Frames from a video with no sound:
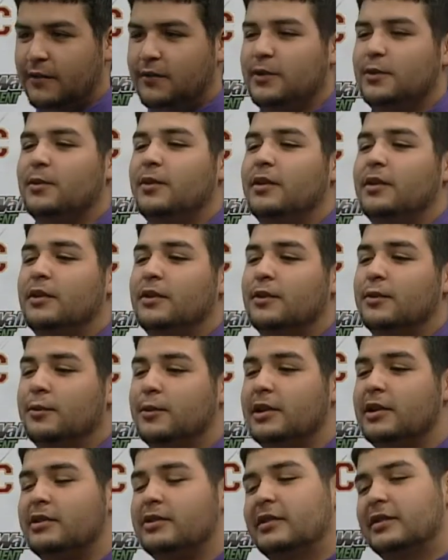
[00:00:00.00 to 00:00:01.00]
You won the
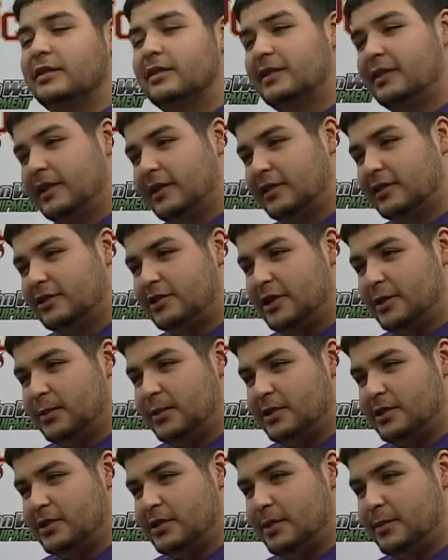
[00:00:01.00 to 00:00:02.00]
Region 6
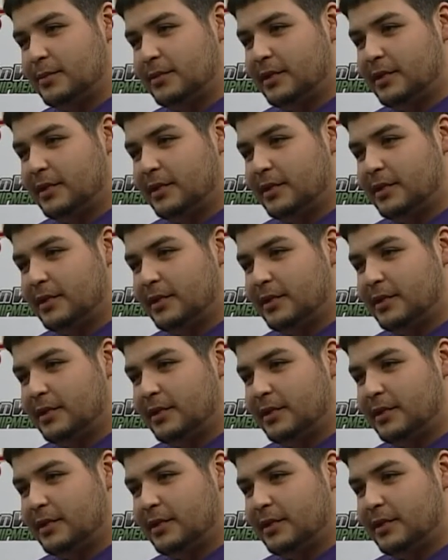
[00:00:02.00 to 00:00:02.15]
championship,